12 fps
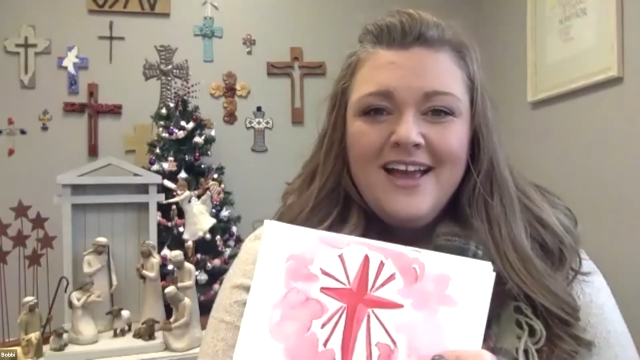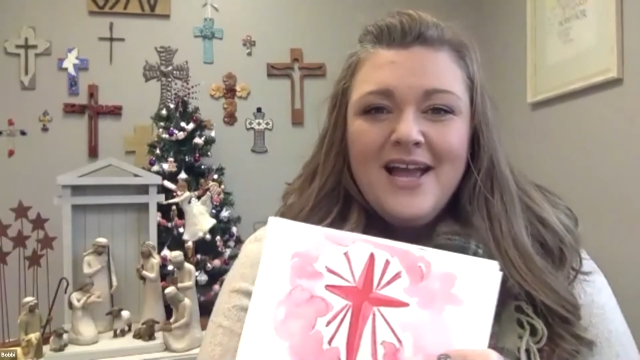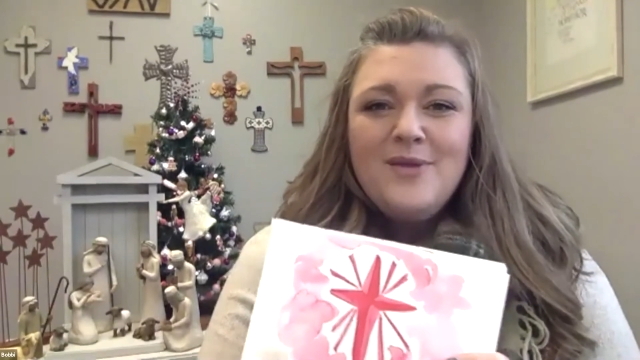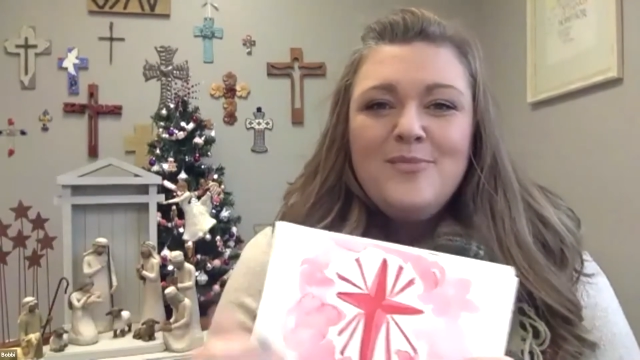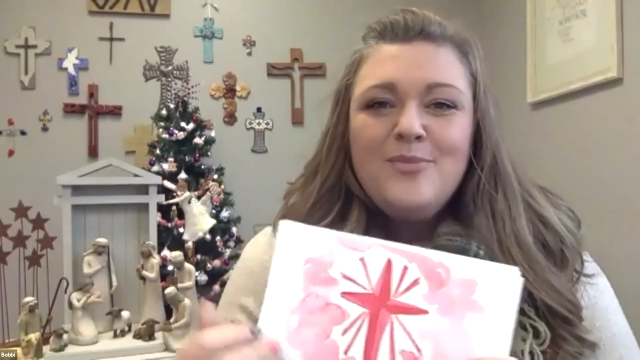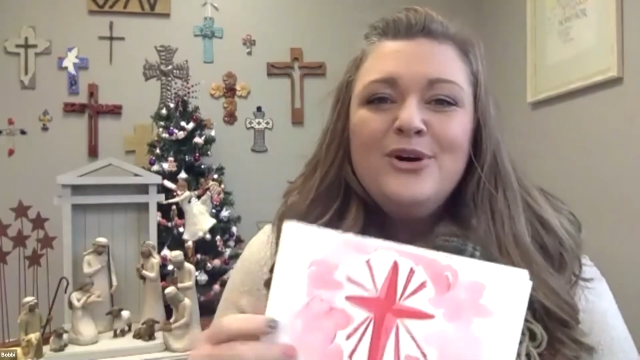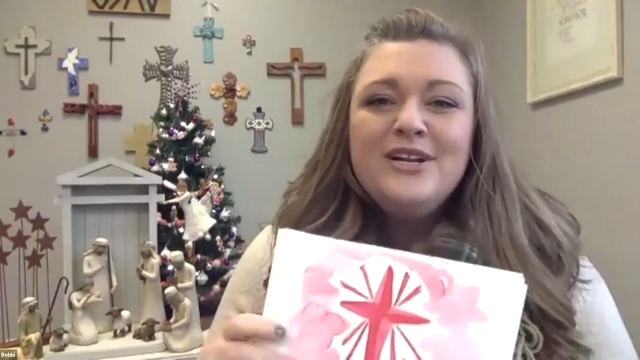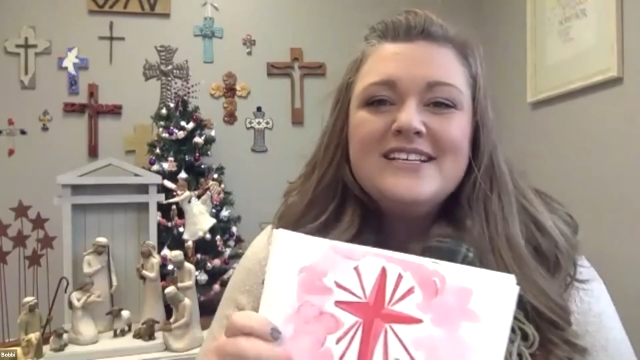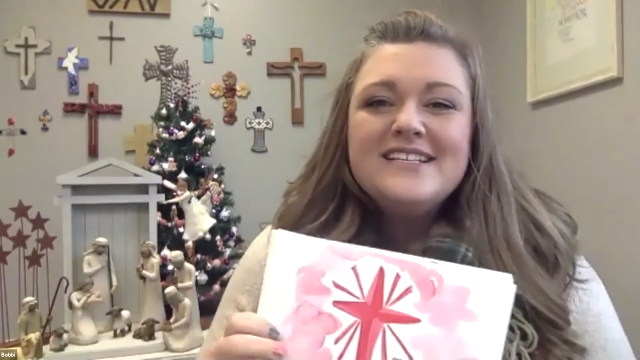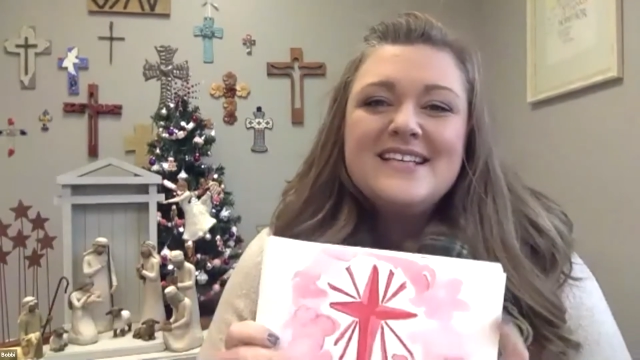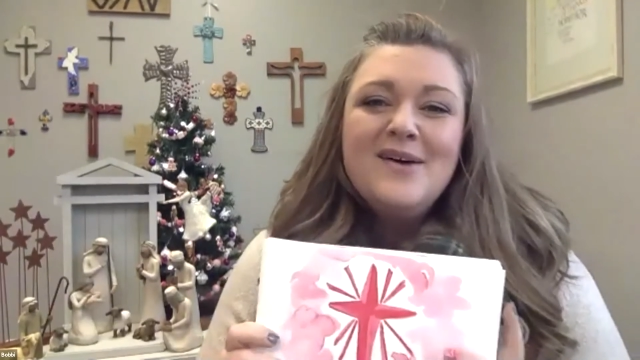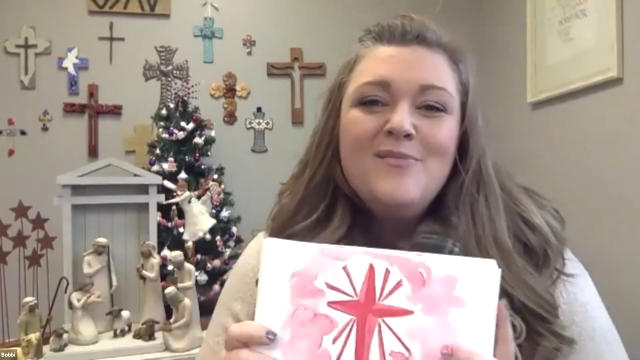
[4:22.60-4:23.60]
and put it
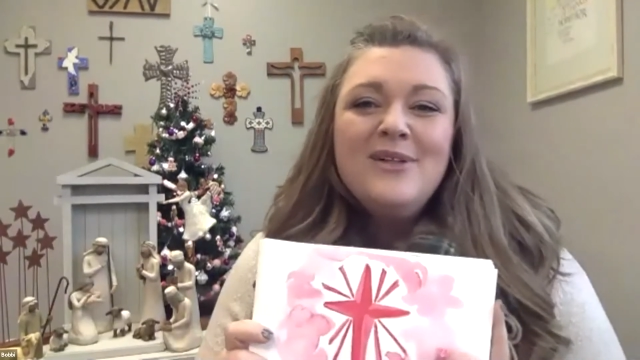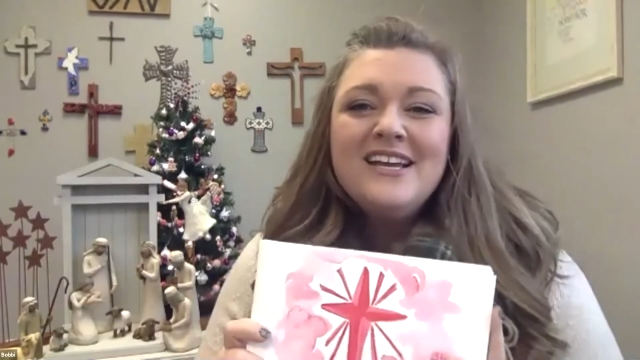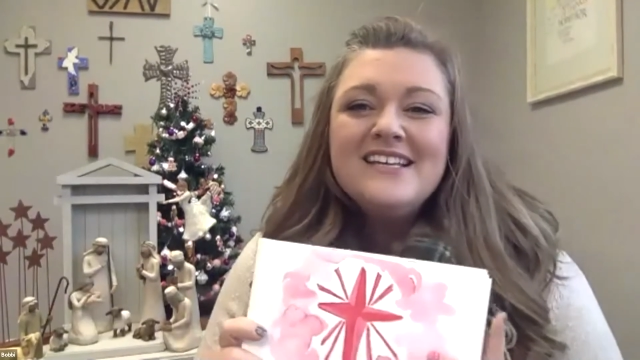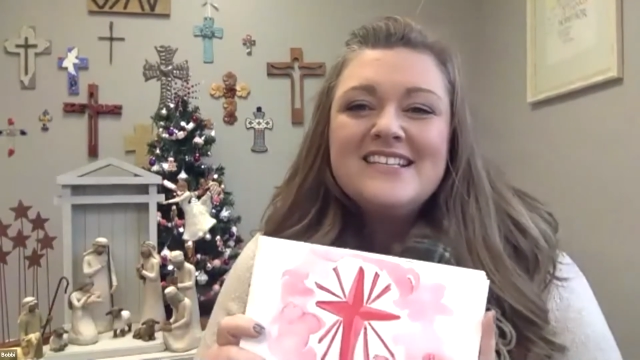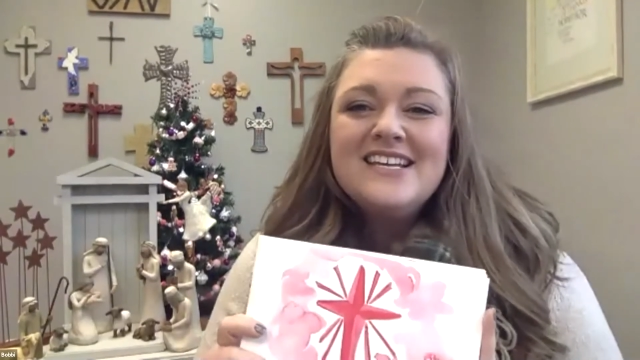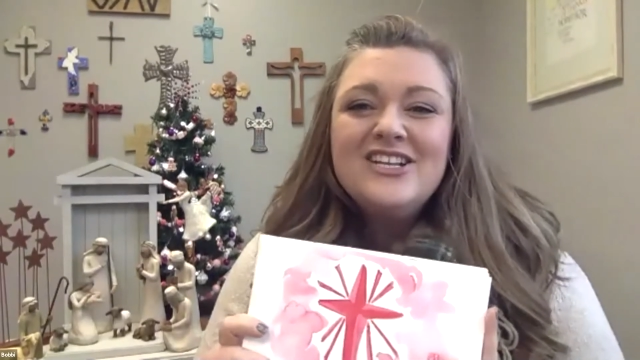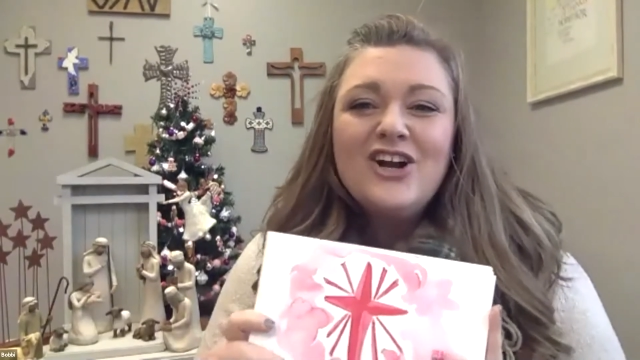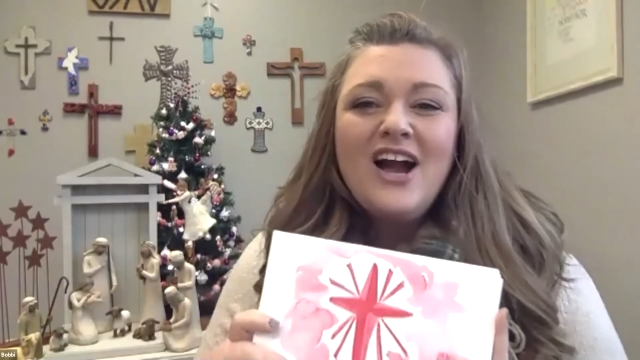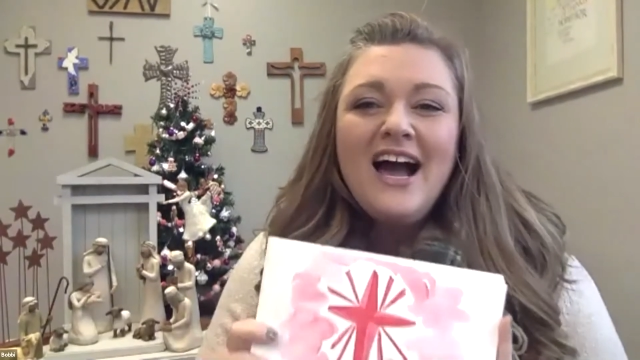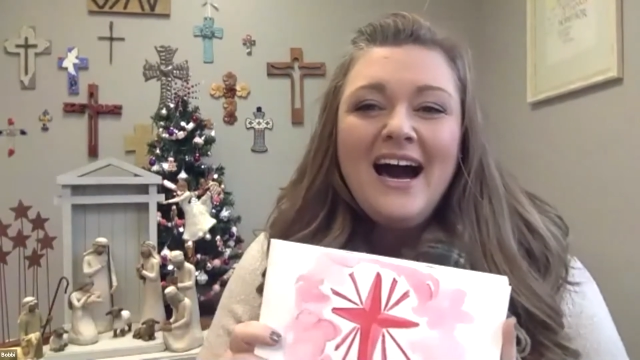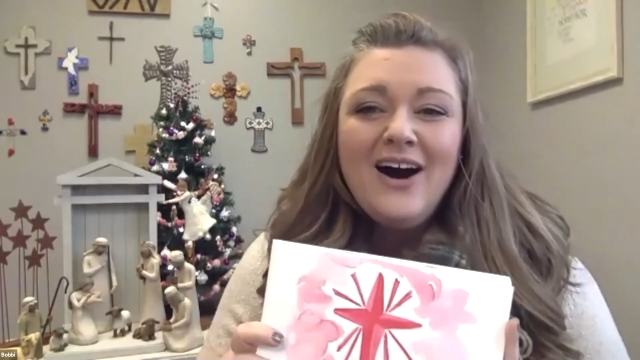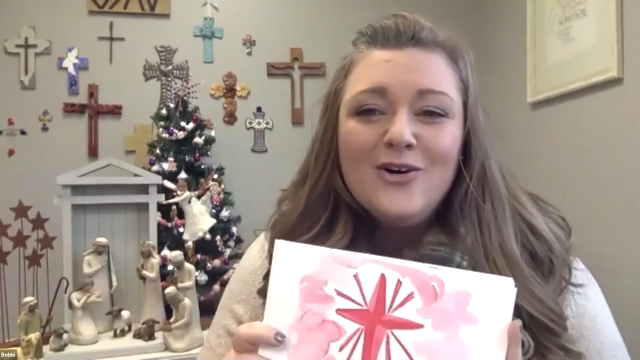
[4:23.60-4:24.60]
someplace in your
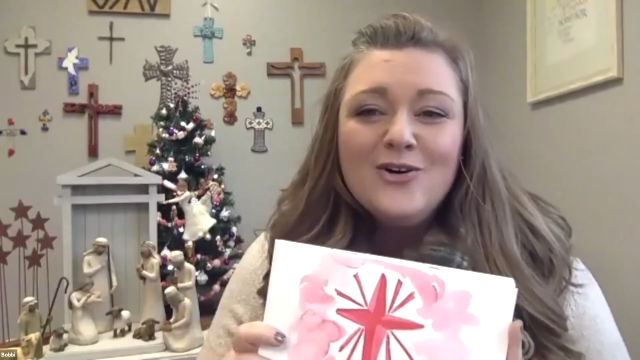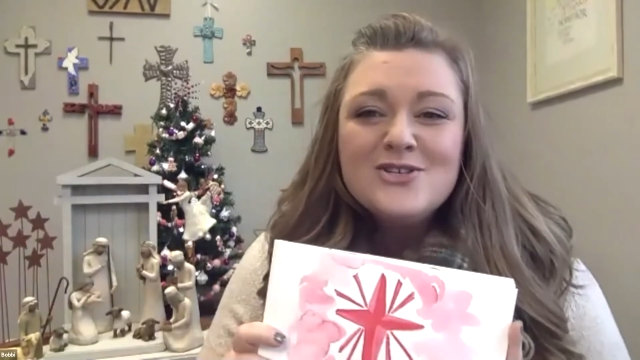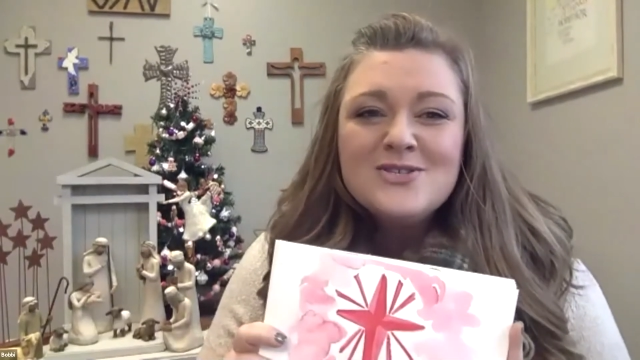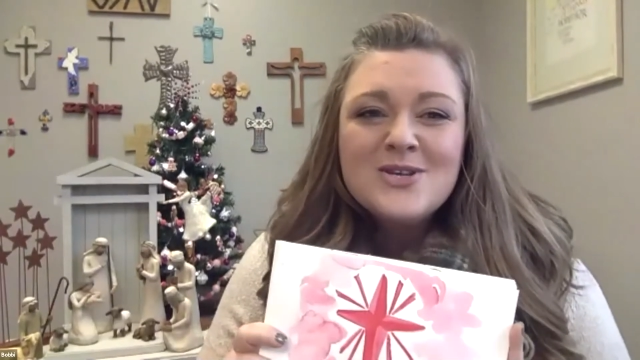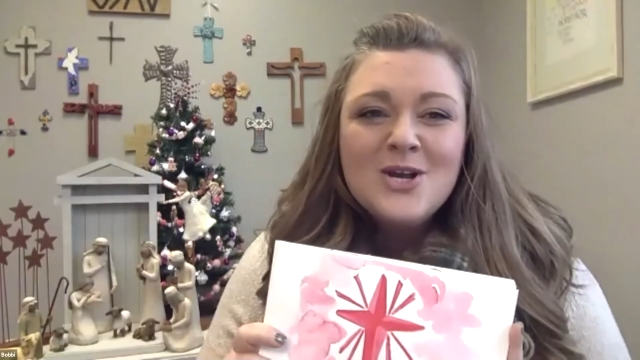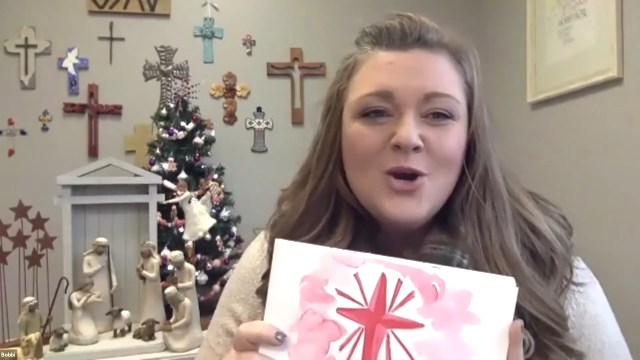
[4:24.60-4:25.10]
house